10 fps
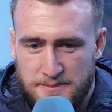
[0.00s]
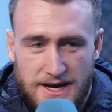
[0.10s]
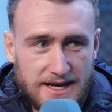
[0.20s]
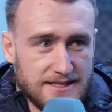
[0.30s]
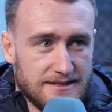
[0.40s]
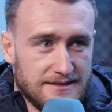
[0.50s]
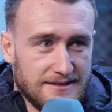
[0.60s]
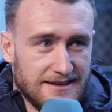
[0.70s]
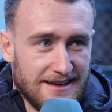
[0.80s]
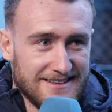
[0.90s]
Pass.
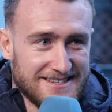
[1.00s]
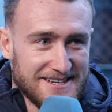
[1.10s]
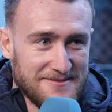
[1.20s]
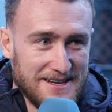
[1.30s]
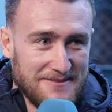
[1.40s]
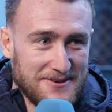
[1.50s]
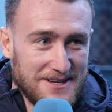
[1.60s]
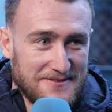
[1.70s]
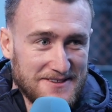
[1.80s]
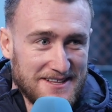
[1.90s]
That's something I'm going
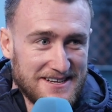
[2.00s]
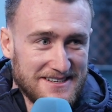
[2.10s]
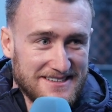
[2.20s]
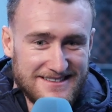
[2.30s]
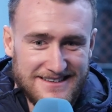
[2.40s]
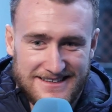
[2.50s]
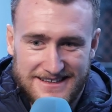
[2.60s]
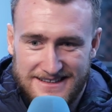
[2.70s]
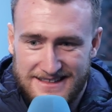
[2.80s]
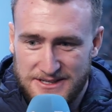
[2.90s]
to have to learn
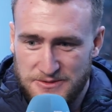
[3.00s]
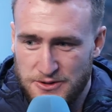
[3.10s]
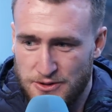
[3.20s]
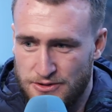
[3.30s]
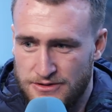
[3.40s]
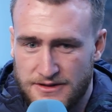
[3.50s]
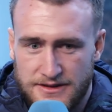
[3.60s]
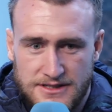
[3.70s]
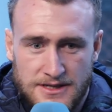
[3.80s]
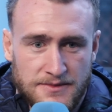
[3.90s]
as we go along.
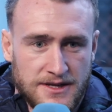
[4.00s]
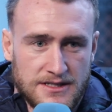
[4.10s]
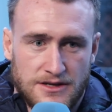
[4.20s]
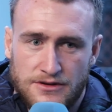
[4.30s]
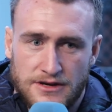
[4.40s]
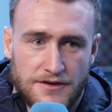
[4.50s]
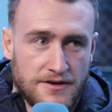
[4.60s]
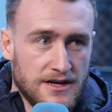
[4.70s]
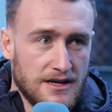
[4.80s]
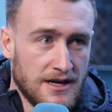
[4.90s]
Some things I'll not get
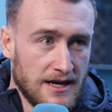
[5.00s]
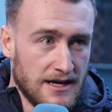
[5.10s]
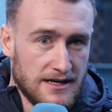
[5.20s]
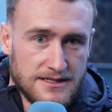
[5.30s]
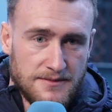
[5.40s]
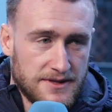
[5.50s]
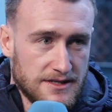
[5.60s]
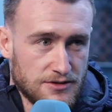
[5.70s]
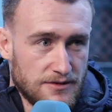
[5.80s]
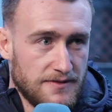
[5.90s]
right. Some
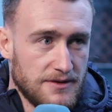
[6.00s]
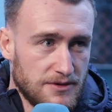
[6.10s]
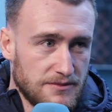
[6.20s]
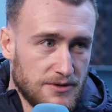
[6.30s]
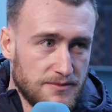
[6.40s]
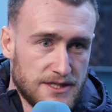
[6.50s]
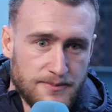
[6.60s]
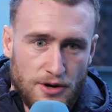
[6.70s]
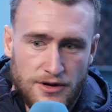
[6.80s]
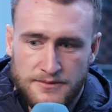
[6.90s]
things hopefully will be
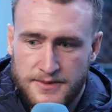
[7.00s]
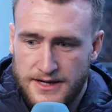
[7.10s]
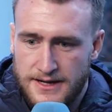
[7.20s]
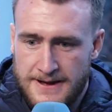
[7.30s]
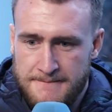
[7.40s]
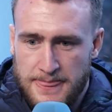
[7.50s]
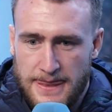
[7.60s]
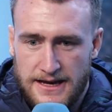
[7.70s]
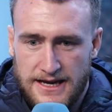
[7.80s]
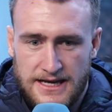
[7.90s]
spot on. But
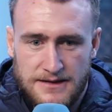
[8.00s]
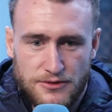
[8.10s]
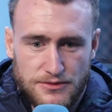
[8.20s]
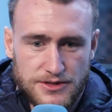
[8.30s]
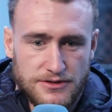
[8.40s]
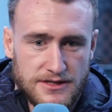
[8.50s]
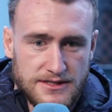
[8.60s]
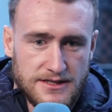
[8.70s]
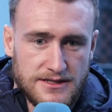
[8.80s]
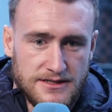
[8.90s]
again, I'm always looking
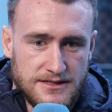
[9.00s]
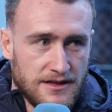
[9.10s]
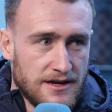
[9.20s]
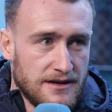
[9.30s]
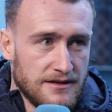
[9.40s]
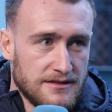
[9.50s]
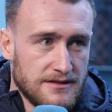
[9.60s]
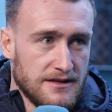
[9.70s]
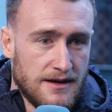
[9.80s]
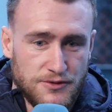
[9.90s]
to learn.
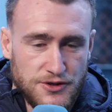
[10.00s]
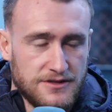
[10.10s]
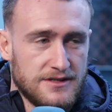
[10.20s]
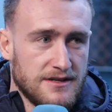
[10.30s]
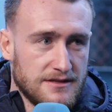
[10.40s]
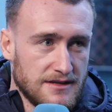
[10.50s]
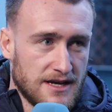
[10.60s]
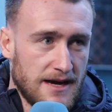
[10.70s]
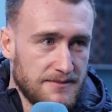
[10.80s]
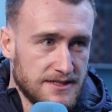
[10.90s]
I'm new to the
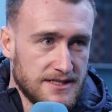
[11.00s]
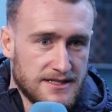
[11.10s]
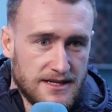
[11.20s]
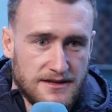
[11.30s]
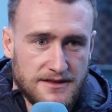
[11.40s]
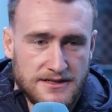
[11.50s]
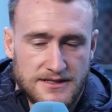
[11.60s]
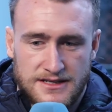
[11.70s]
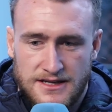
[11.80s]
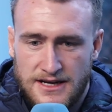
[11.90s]
captaincy side of
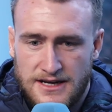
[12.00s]
things.